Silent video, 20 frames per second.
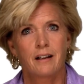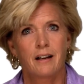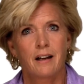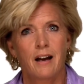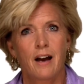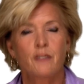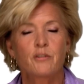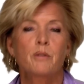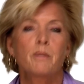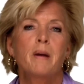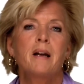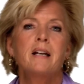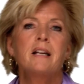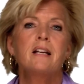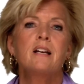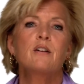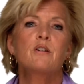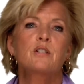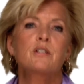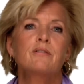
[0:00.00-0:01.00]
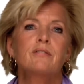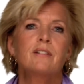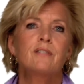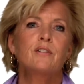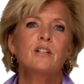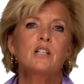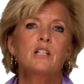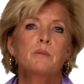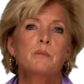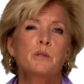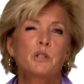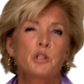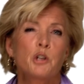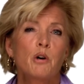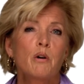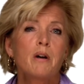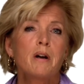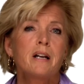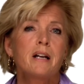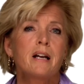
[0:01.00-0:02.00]
After many years of living in the
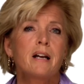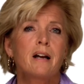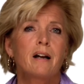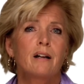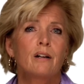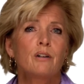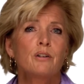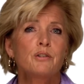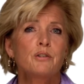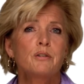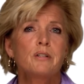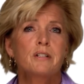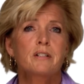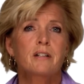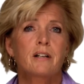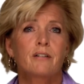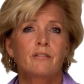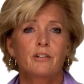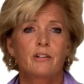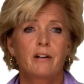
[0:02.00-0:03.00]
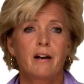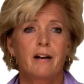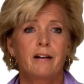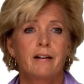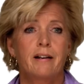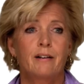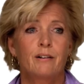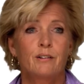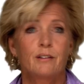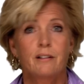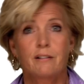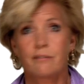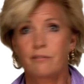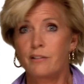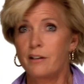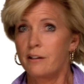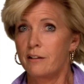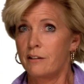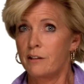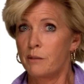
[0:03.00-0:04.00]
majority, I also discovered I now
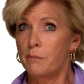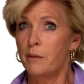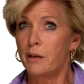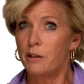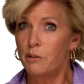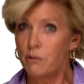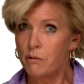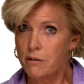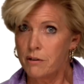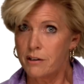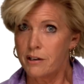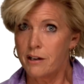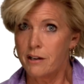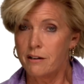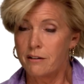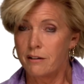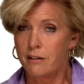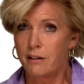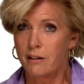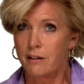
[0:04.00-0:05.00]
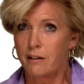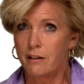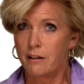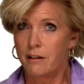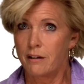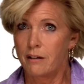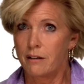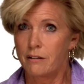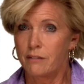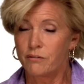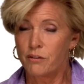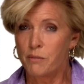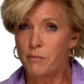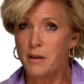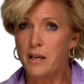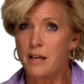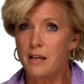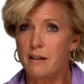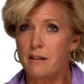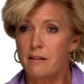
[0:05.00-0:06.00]
live in the minority. For
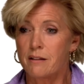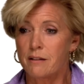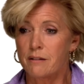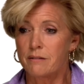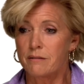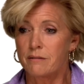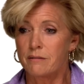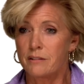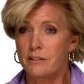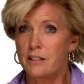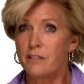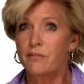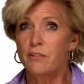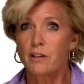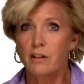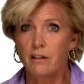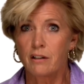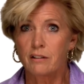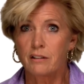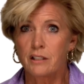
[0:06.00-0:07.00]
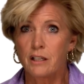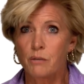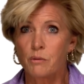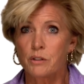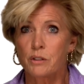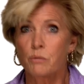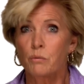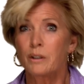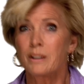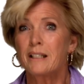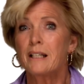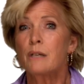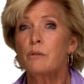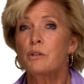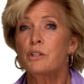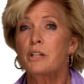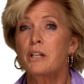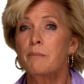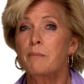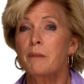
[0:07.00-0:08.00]
me, the difficulty was in
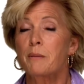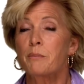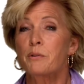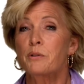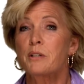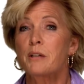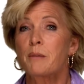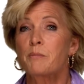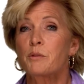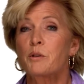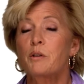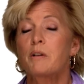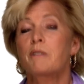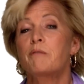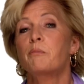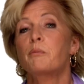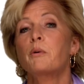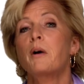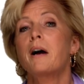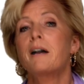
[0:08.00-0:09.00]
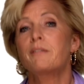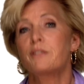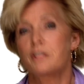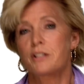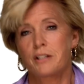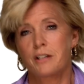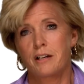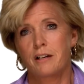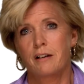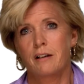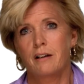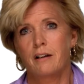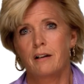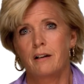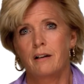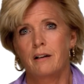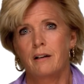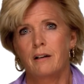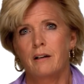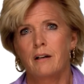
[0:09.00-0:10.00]
relinquishing my perception of privacy.
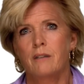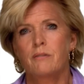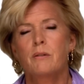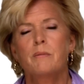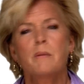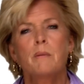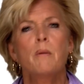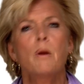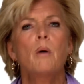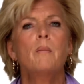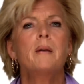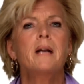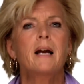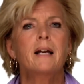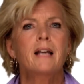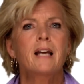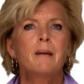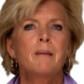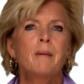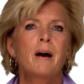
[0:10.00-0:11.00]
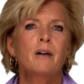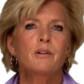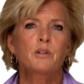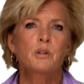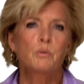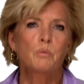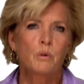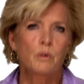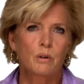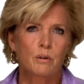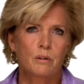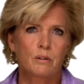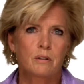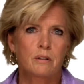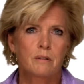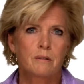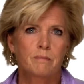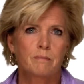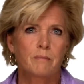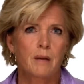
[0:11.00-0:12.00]
From the moment I came out to the world,
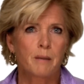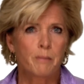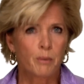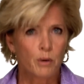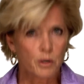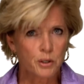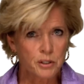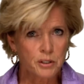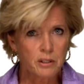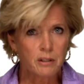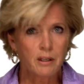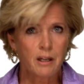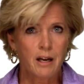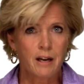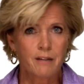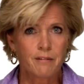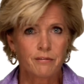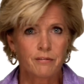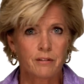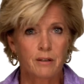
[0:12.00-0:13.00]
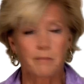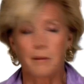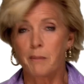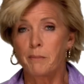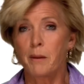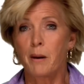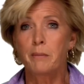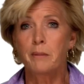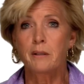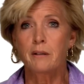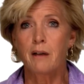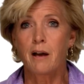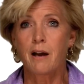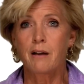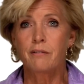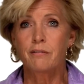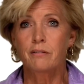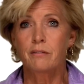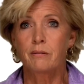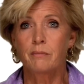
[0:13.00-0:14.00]
my personal life and my public
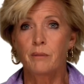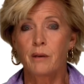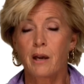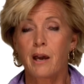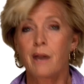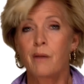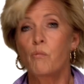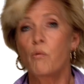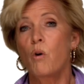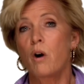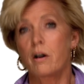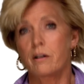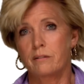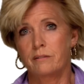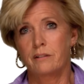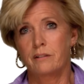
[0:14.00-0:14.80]
life became one.